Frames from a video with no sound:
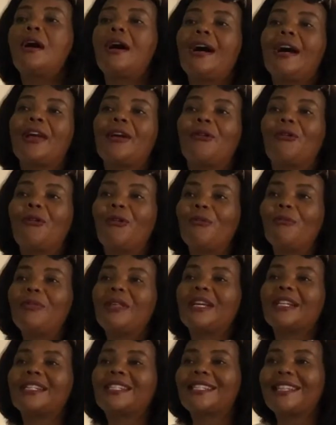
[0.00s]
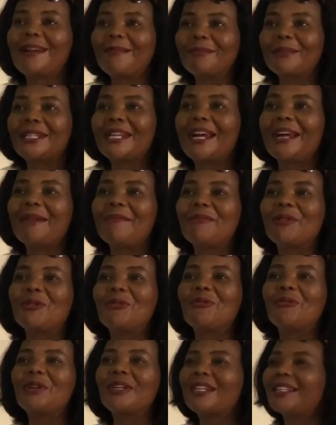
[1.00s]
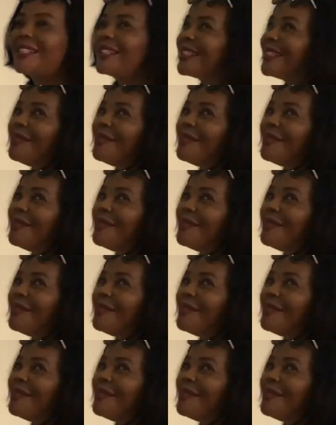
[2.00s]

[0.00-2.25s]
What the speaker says: I hope that sometime you will